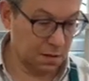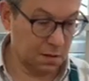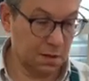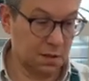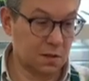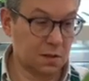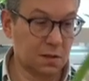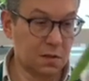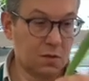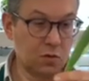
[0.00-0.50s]

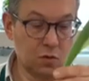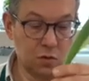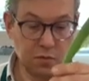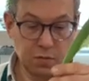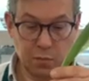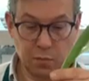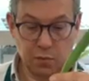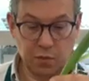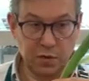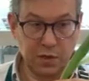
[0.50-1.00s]
It's sort of
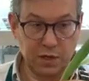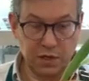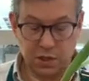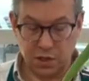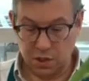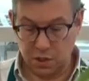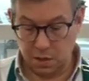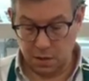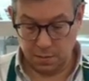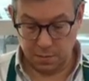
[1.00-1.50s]
a pretty
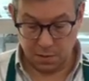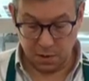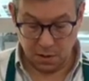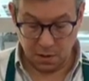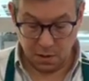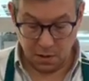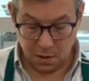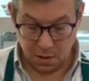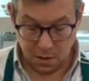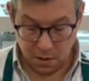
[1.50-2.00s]
shape.
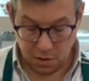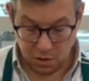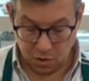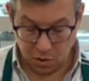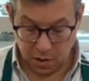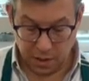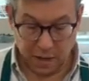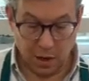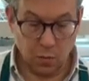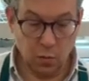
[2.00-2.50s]

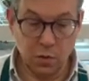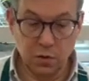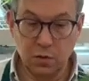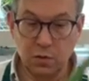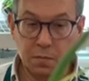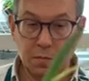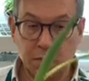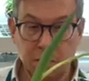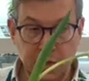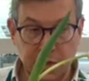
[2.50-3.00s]
So like I
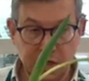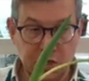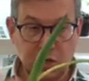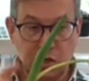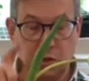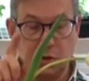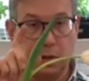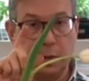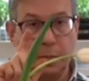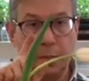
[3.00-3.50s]
wouldn't
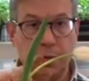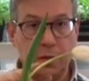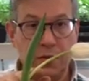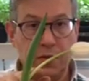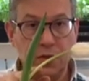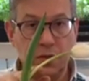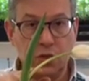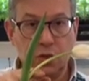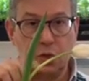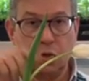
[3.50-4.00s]
necessarily put
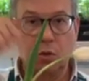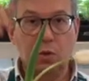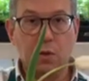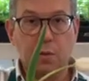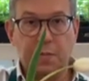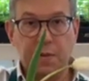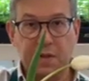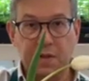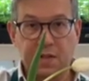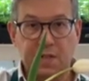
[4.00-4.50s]
this
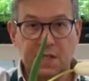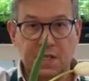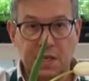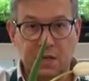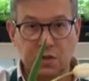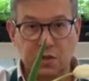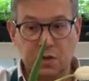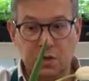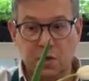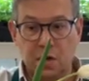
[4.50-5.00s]
tulip in the
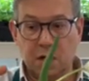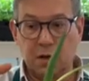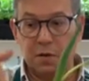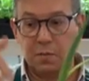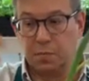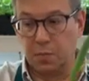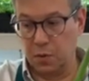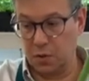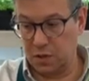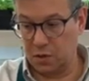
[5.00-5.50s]
center, I'd
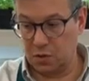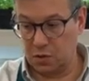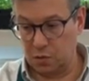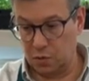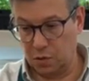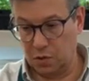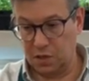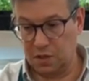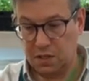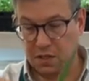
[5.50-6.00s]
put it
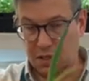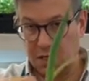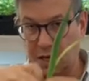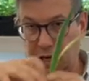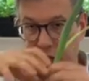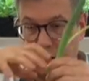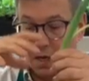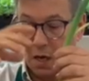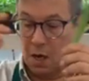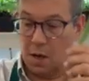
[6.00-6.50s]
towards the
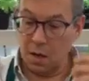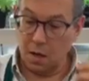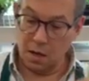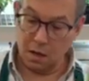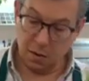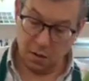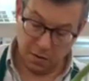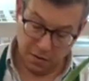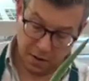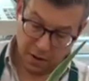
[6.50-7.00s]
side
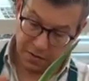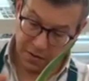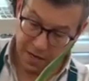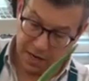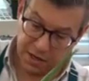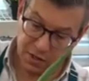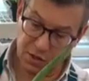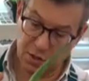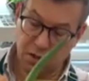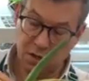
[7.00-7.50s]
of the
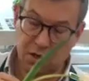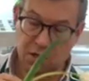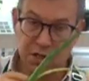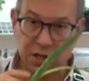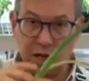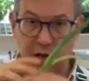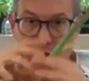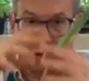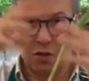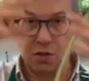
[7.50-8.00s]
edge of the
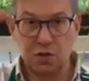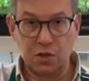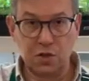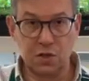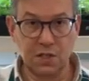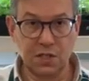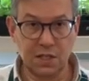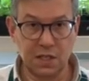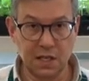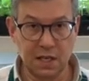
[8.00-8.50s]
container, because you
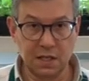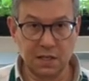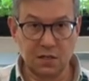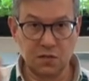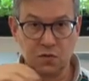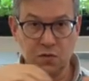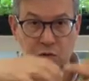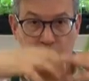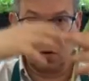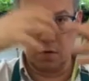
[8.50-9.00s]
could see it's
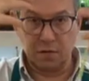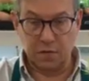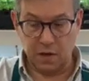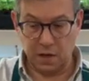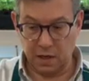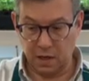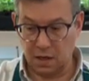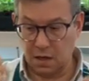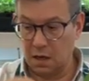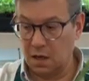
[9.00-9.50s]
sort of
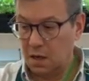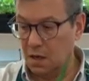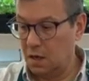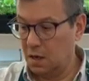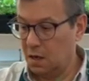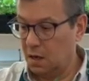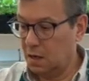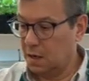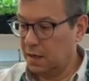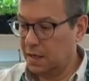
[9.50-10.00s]
like
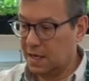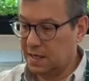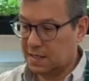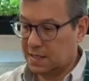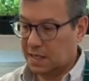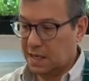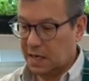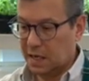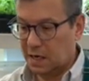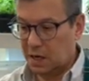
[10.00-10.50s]

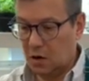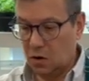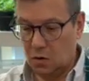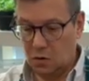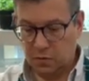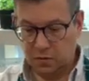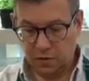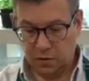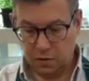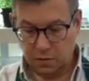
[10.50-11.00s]
cascading
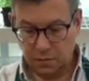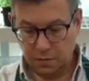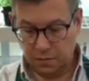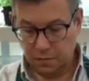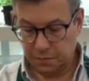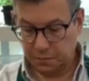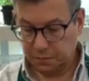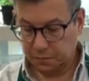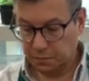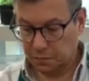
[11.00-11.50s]
over.
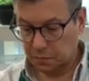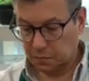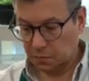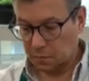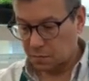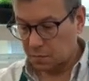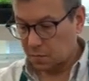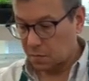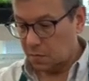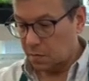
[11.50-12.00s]

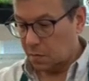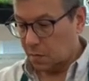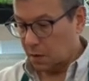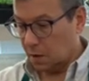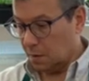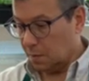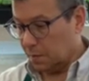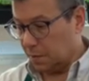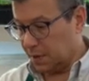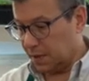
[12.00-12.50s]

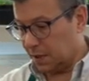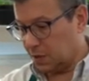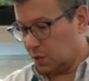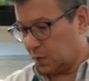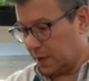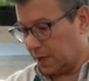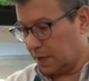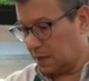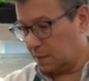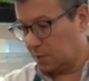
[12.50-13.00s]
But that's
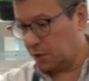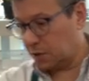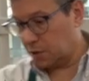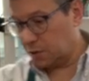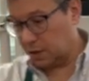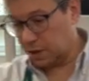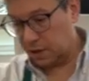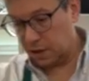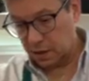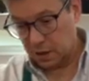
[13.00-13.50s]
why I keep
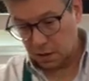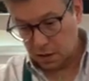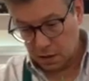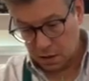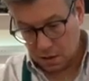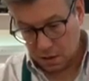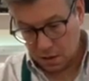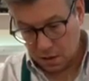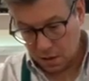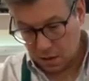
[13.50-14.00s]
turning
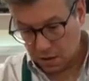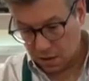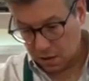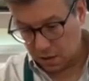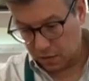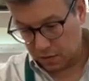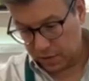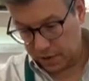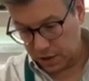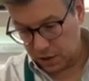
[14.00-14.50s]

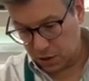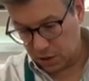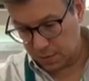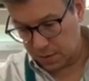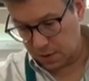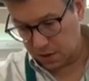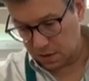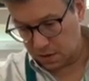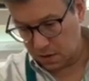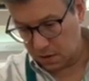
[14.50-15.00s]
the
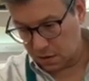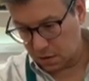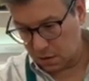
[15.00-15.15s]
arrangement.